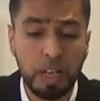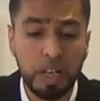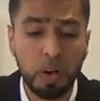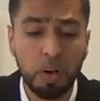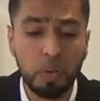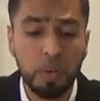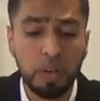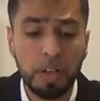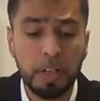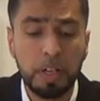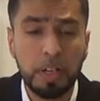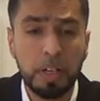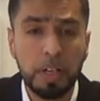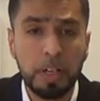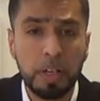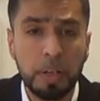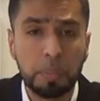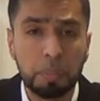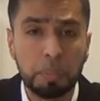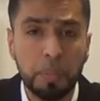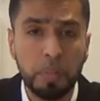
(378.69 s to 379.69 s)
Now,
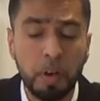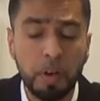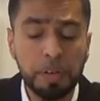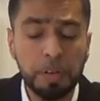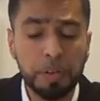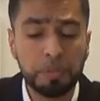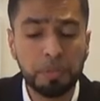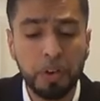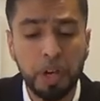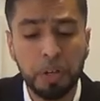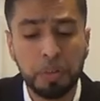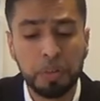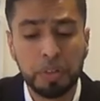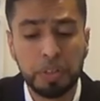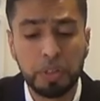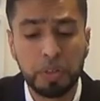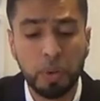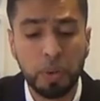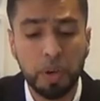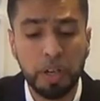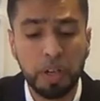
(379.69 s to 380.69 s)
9
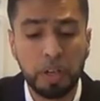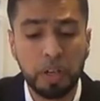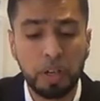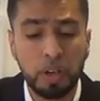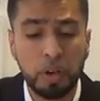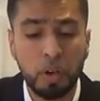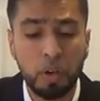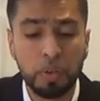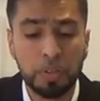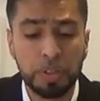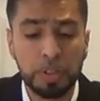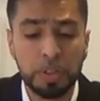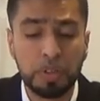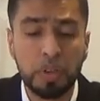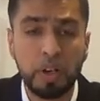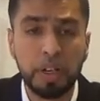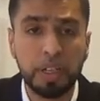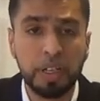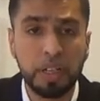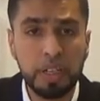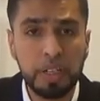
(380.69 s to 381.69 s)
refineries going on
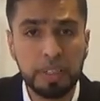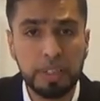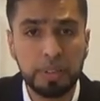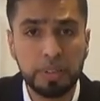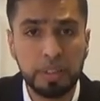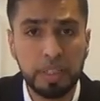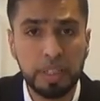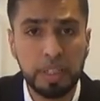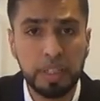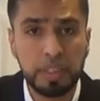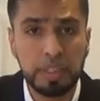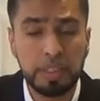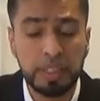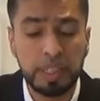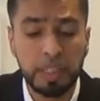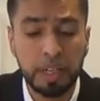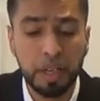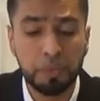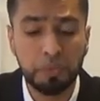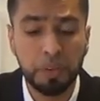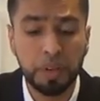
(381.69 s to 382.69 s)
strike is
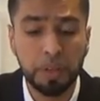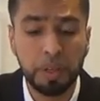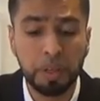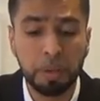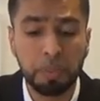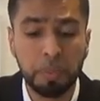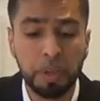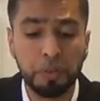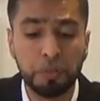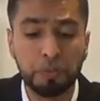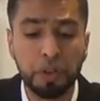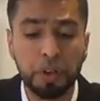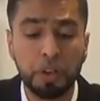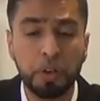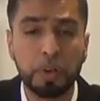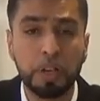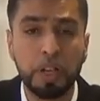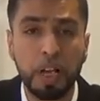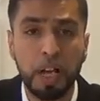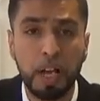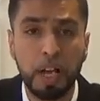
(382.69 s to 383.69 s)
significant, but if you
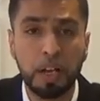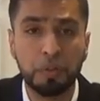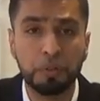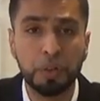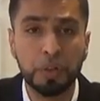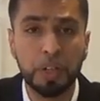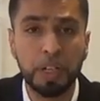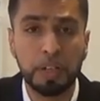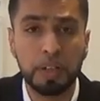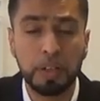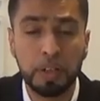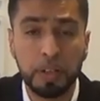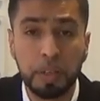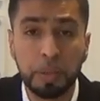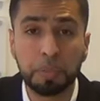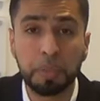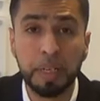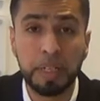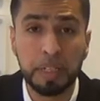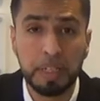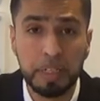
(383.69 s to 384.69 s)
dig a little
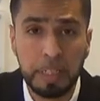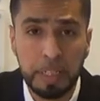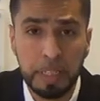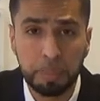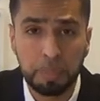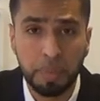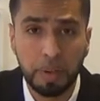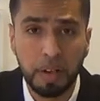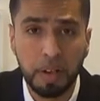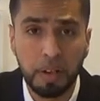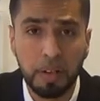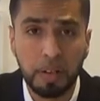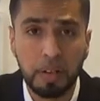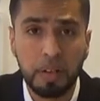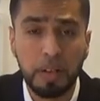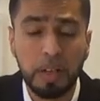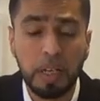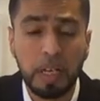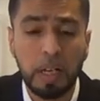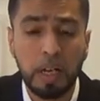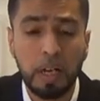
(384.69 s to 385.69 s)
bit deeper,
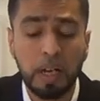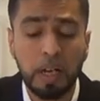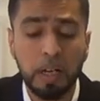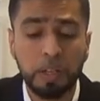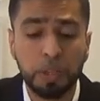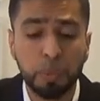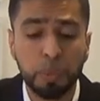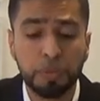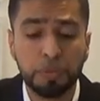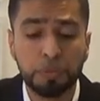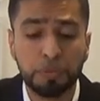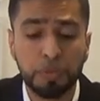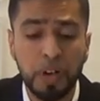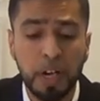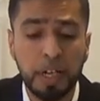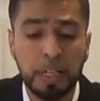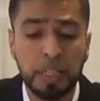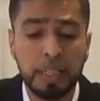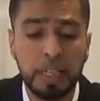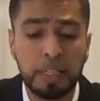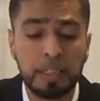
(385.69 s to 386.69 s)
you will
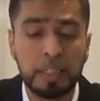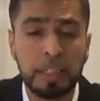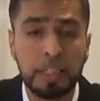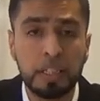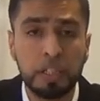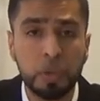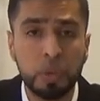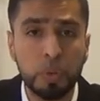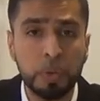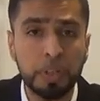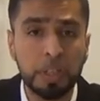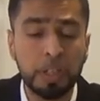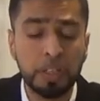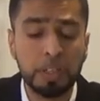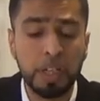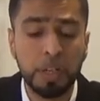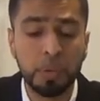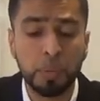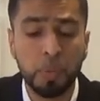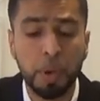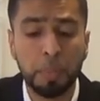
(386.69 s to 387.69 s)
find that the union
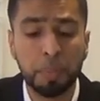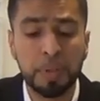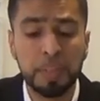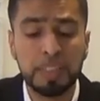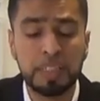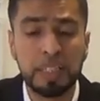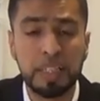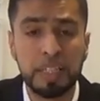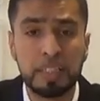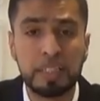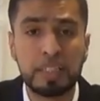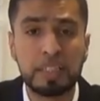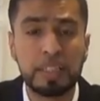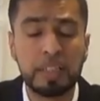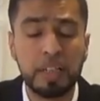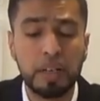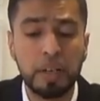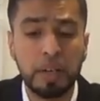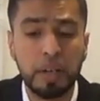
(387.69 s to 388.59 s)
that represents